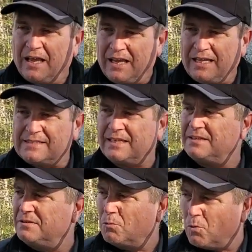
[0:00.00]
He
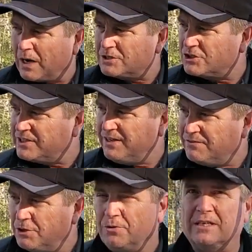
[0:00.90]
said, watch Steve
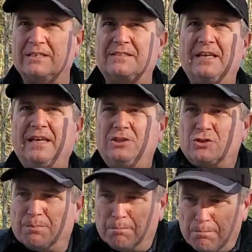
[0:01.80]
do this. He
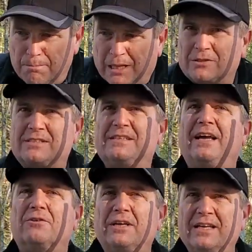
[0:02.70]
just melts
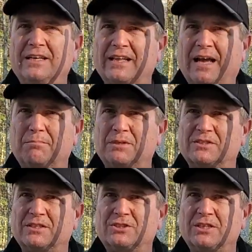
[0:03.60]
down into that
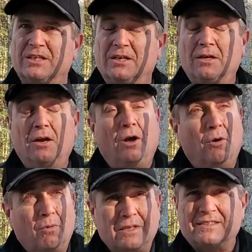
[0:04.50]
position.
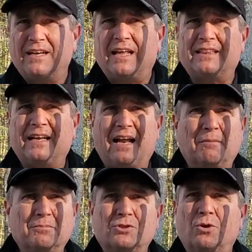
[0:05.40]
Well, it's not that
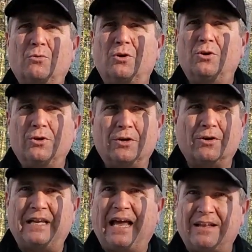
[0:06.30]
I'm so good or
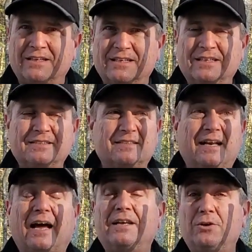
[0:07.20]
talented, it's that
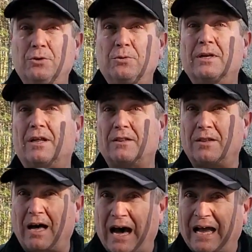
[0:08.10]
I do it a
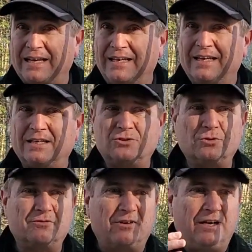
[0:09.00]
lot. And so
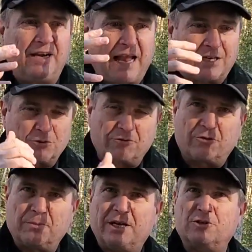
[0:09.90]
it's very natural for
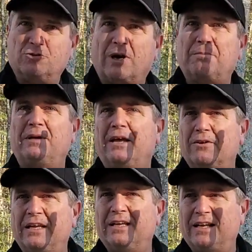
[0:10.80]
me to drop
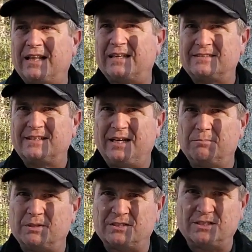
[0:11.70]
down into that sitting
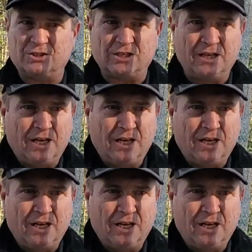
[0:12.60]
position.